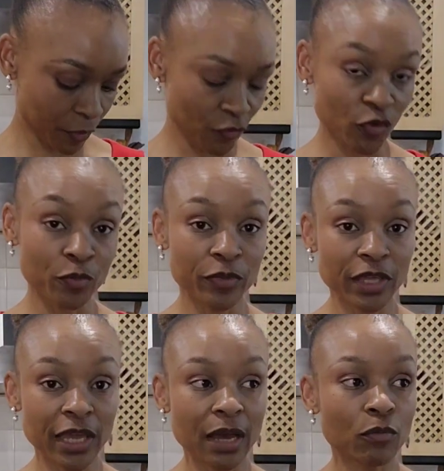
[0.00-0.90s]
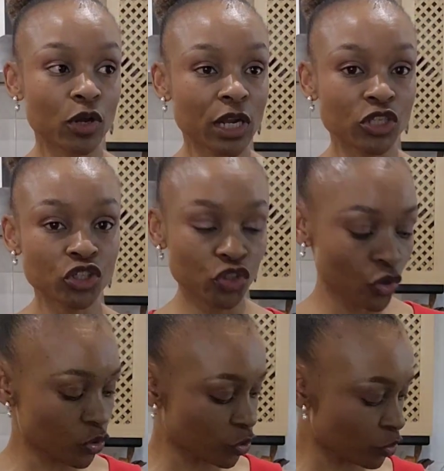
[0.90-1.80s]
from there I'm gonna
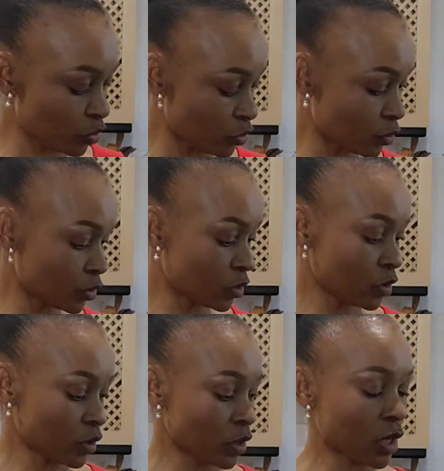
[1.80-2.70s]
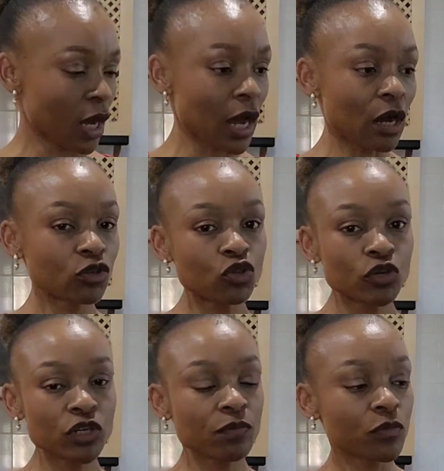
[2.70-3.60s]
show you how to
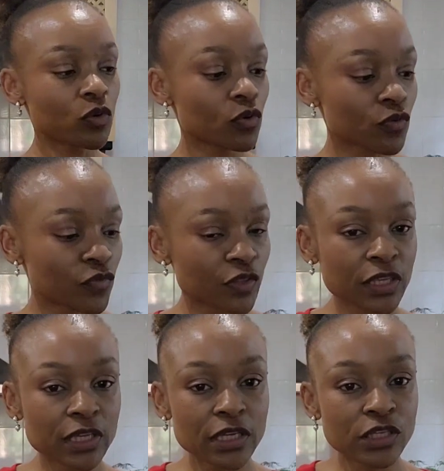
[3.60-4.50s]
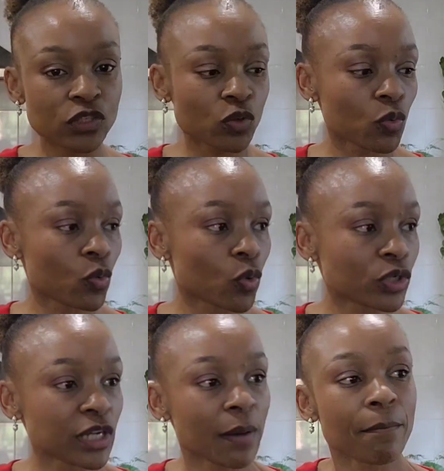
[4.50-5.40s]
remove these
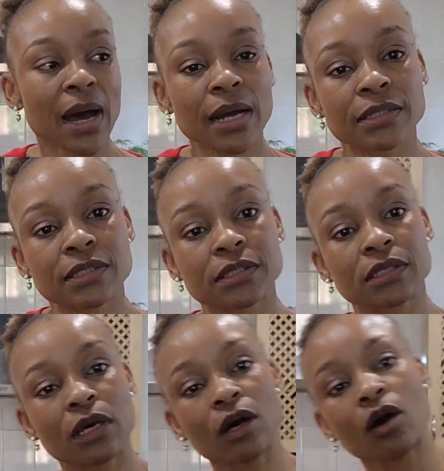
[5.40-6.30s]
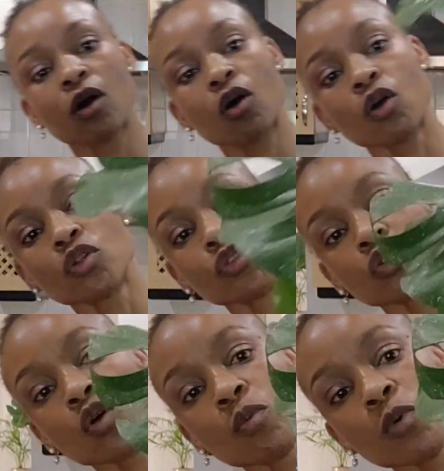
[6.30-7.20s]
watermarks on
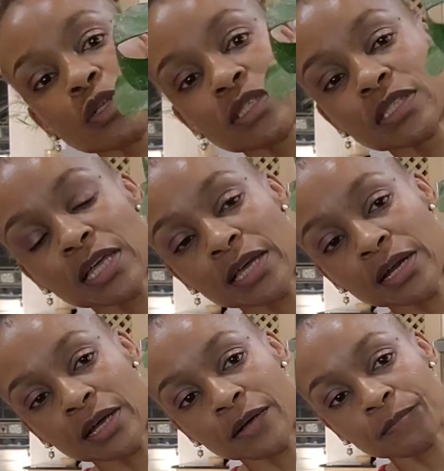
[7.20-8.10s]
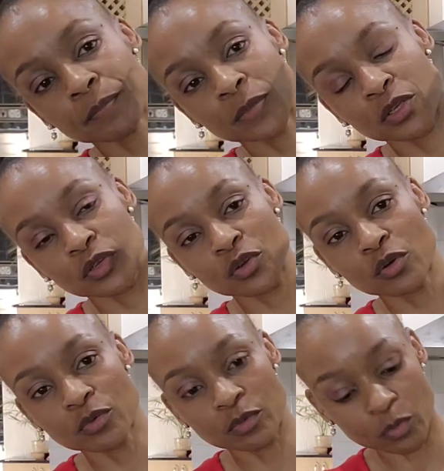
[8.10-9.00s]
your Monstera. You
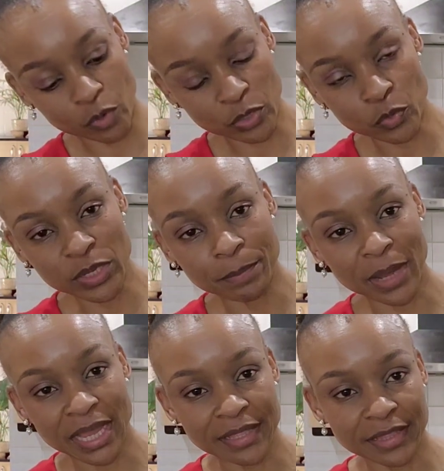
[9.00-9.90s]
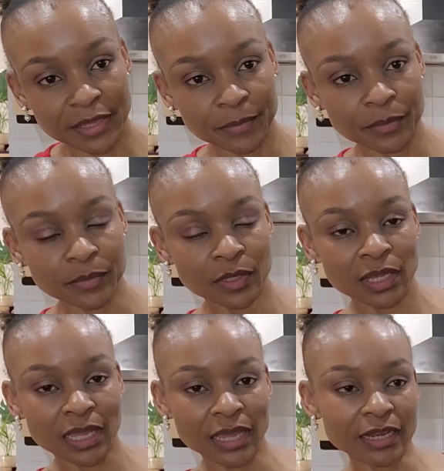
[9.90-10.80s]
know, when we buy them
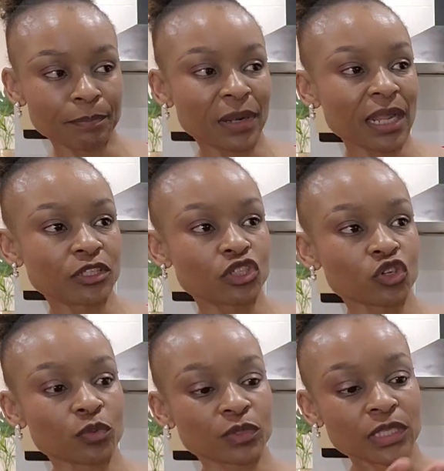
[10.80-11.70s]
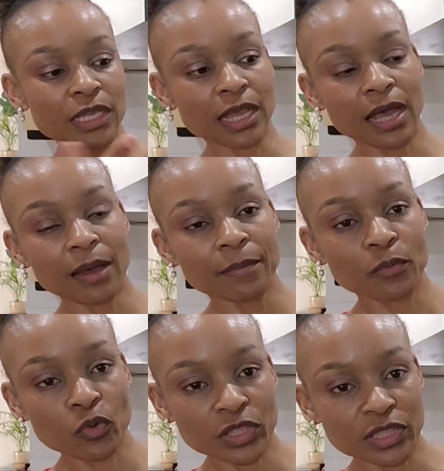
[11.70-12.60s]
at plant shops, they
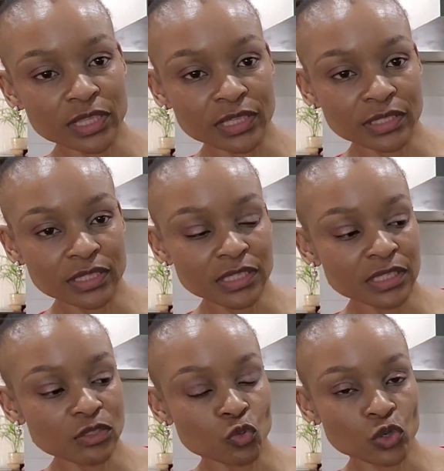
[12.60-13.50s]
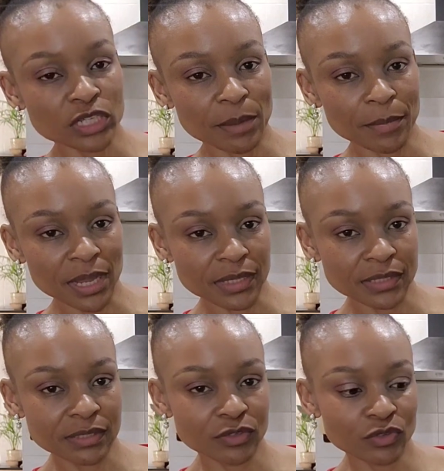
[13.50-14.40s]
come with this is
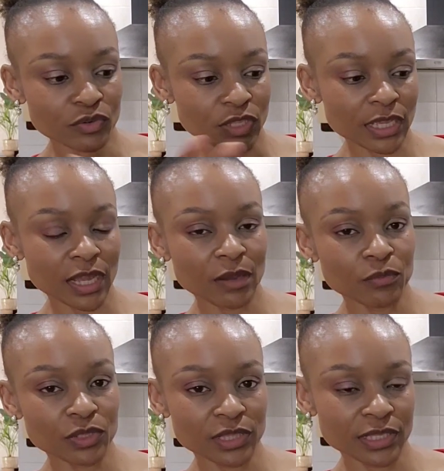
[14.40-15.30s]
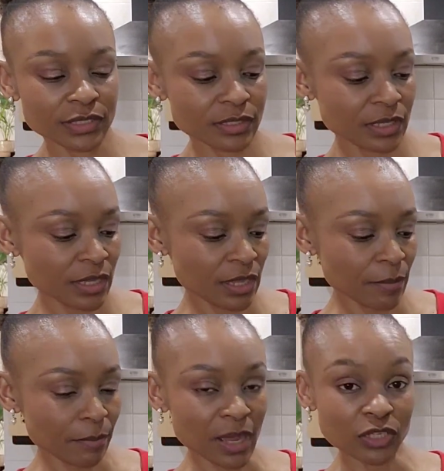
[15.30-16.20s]
watermarks. You know, they come with this
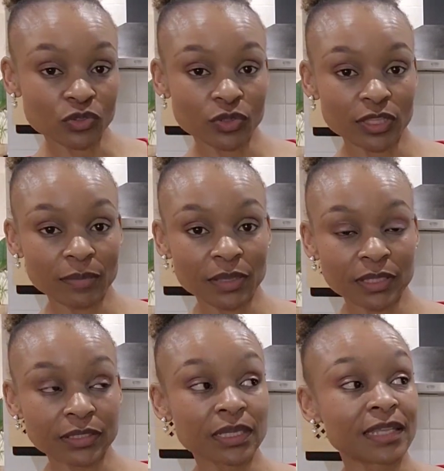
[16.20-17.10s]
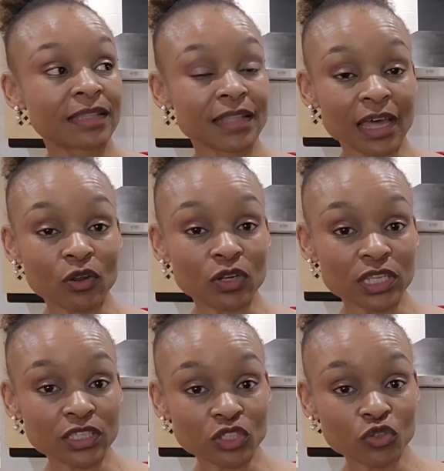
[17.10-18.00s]
marks on them, and they are not
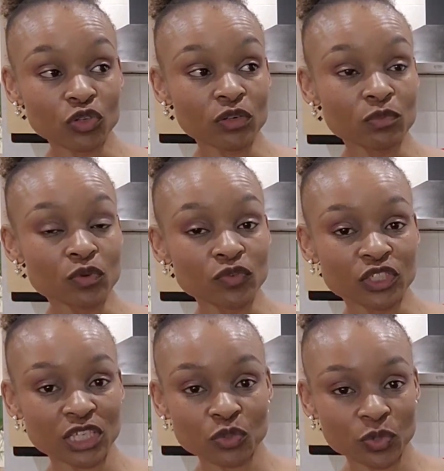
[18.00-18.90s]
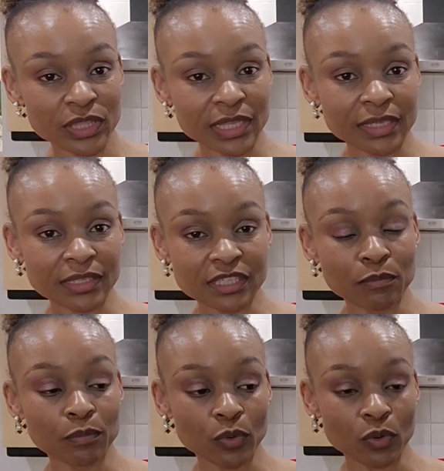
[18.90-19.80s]
easy to remove just with a
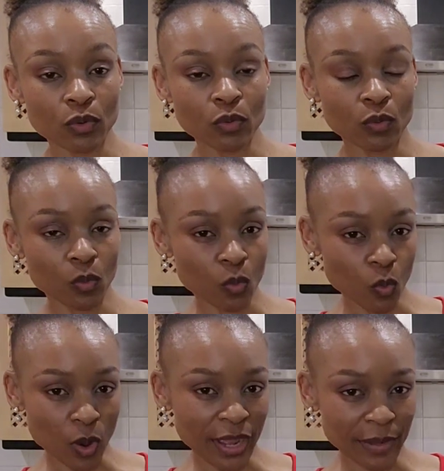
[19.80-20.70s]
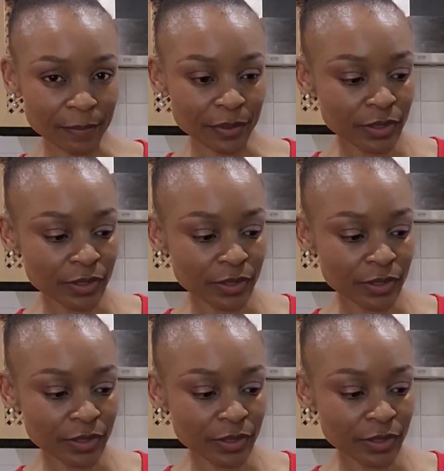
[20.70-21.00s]
simple wipe.